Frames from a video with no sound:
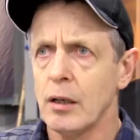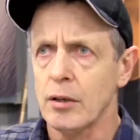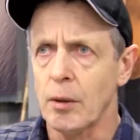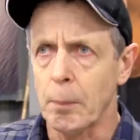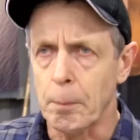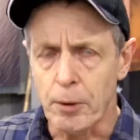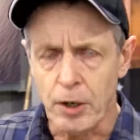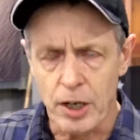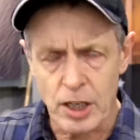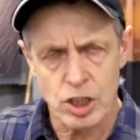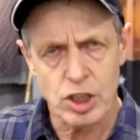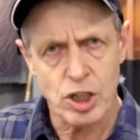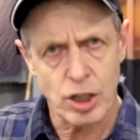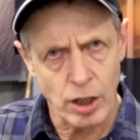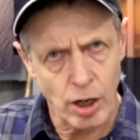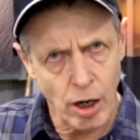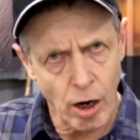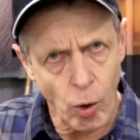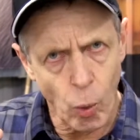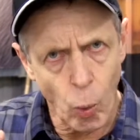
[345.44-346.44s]

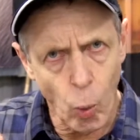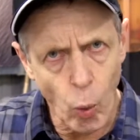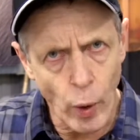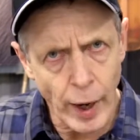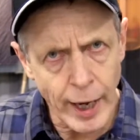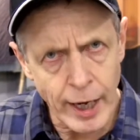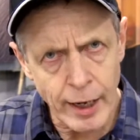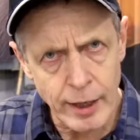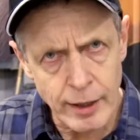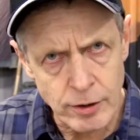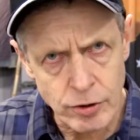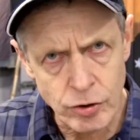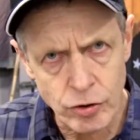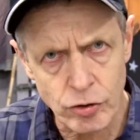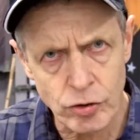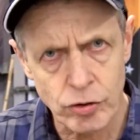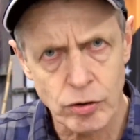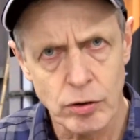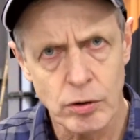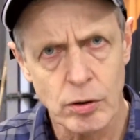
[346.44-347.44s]
depression
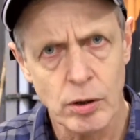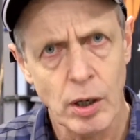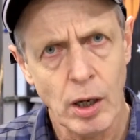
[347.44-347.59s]
awareness,